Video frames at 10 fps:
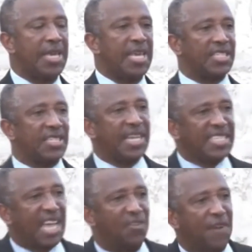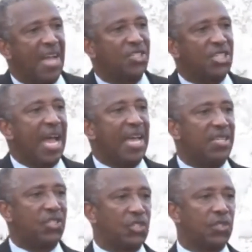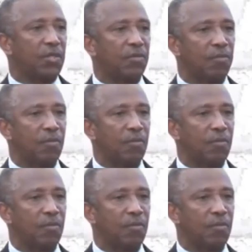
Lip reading: he is disenfranchised,